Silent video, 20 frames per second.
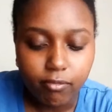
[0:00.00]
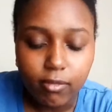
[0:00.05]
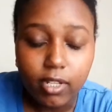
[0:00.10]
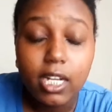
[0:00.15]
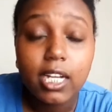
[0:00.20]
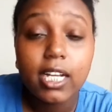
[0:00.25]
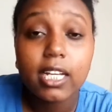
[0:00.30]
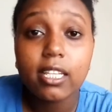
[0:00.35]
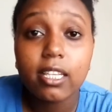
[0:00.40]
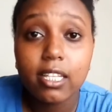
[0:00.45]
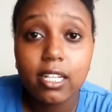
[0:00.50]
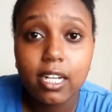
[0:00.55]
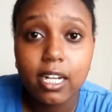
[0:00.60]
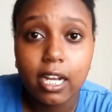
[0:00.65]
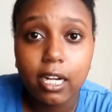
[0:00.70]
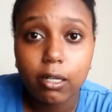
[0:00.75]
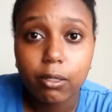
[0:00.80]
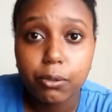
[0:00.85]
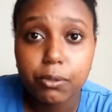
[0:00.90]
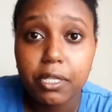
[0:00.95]

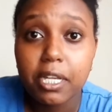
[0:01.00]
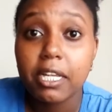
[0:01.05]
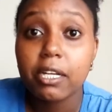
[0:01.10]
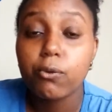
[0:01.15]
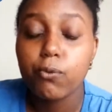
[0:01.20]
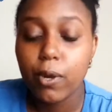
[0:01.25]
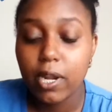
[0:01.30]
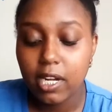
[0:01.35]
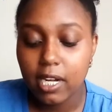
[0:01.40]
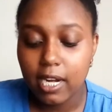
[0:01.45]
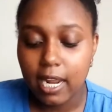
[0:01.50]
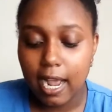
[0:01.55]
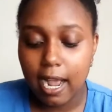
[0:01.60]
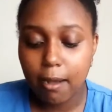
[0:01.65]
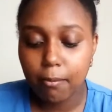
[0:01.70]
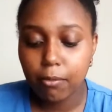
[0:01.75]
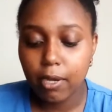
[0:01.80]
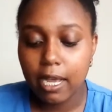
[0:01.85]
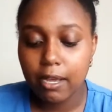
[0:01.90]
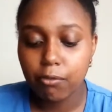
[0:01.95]
And when
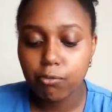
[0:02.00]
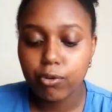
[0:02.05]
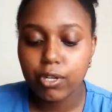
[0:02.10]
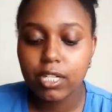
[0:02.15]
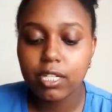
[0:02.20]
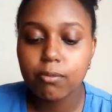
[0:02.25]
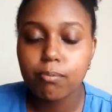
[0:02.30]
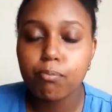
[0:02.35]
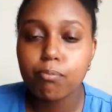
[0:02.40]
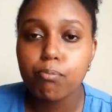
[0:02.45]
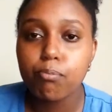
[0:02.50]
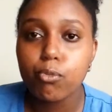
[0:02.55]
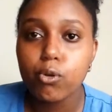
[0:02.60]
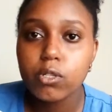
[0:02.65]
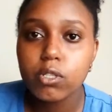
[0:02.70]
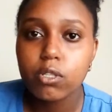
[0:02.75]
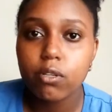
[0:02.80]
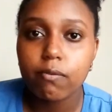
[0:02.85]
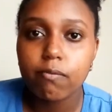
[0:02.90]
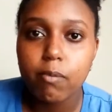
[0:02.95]
I read
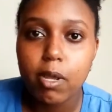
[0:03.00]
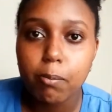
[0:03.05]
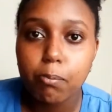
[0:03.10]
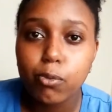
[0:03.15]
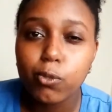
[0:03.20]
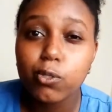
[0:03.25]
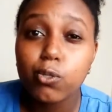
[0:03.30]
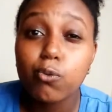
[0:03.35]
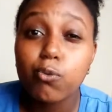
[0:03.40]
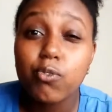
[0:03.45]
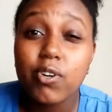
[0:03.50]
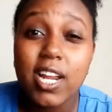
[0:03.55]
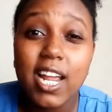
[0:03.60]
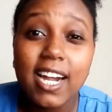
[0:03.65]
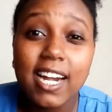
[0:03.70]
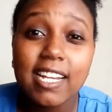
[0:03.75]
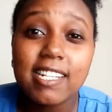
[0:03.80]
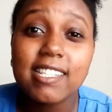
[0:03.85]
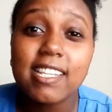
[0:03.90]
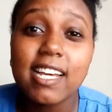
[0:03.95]
most of my books, you
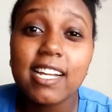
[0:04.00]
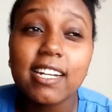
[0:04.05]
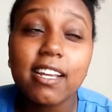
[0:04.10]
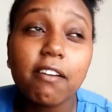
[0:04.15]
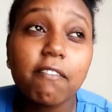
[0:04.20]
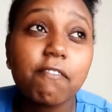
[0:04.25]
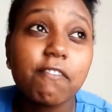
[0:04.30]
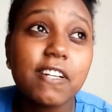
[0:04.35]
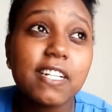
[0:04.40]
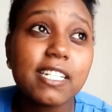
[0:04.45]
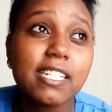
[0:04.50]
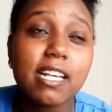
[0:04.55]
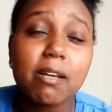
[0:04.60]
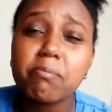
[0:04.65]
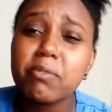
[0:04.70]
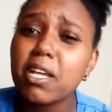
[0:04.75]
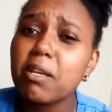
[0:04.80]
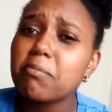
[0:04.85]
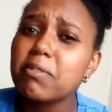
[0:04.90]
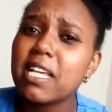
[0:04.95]
realize that
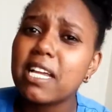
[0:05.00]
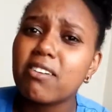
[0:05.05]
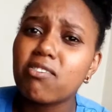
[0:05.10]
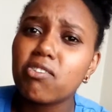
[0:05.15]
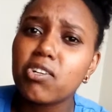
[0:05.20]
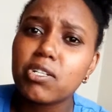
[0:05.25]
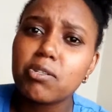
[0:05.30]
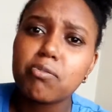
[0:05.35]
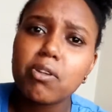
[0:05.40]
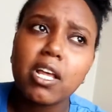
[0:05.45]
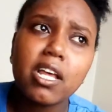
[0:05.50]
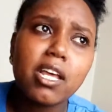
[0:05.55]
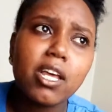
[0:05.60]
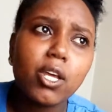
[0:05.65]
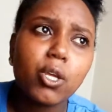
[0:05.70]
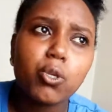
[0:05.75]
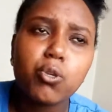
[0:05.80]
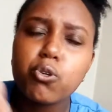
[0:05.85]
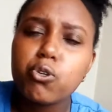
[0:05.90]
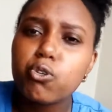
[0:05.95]
sometimes I read
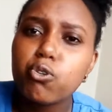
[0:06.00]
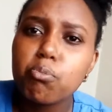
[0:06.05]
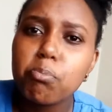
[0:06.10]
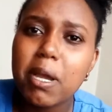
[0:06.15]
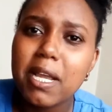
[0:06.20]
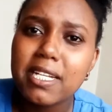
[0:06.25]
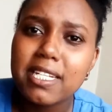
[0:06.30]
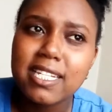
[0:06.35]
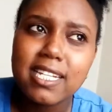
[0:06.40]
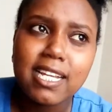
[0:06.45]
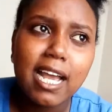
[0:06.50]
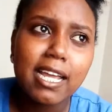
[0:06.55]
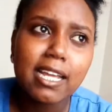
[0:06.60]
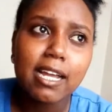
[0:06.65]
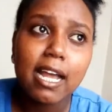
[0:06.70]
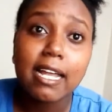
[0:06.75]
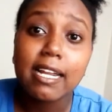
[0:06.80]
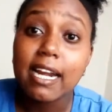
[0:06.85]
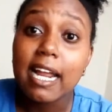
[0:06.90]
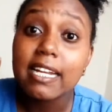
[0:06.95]
YouTube
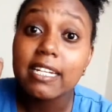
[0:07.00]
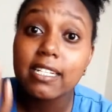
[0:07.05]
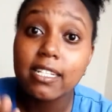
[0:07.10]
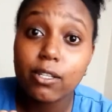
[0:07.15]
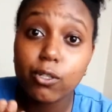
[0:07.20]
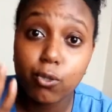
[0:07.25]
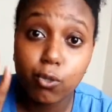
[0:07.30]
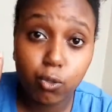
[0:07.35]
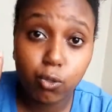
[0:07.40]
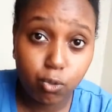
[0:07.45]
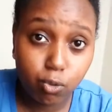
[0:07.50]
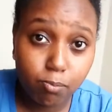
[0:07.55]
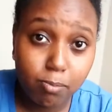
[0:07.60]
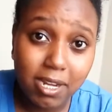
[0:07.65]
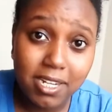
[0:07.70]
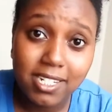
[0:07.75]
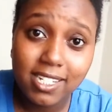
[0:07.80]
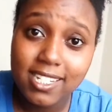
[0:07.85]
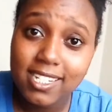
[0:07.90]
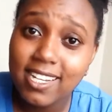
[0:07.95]
I write YouTube
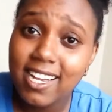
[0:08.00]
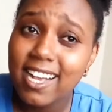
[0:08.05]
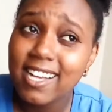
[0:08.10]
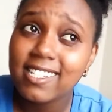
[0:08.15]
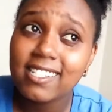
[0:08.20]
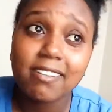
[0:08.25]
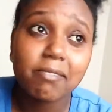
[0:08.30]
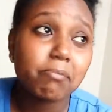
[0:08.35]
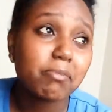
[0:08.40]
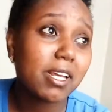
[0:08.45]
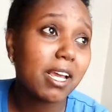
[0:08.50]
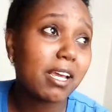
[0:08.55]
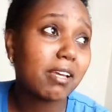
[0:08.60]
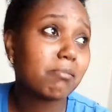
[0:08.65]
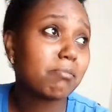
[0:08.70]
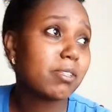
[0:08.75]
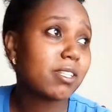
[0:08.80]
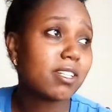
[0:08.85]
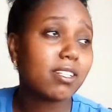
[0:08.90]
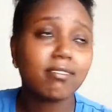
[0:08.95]
ideas,
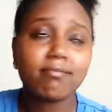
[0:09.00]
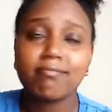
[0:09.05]
sometimes